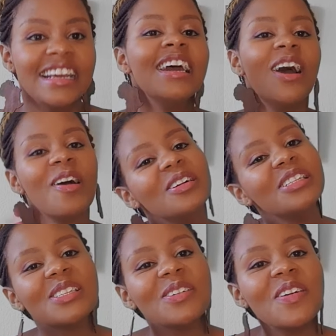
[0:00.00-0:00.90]

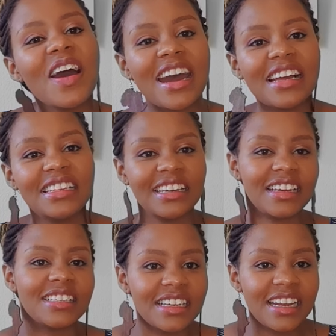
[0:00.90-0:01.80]
Also, like I
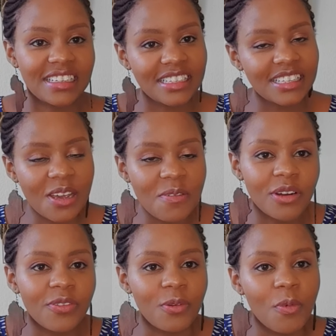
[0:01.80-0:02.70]
said, I just came back
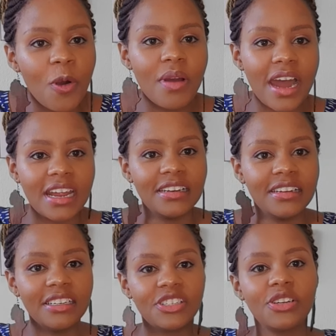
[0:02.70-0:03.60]
from home. I
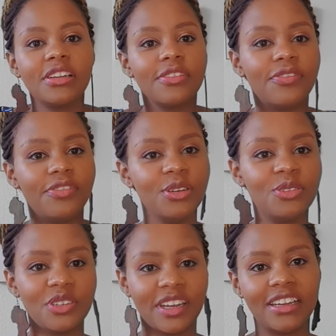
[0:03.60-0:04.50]
literally flew to
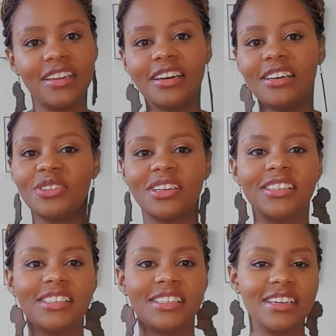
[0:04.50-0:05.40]
Kenya, as you can
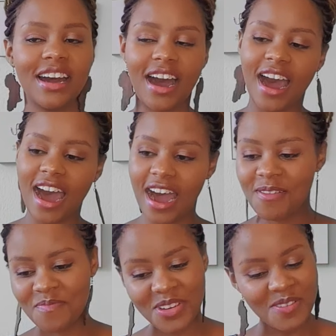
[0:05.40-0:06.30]
see.
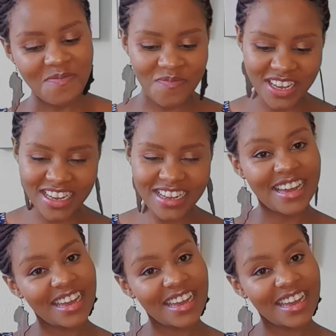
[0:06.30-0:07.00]
Baby.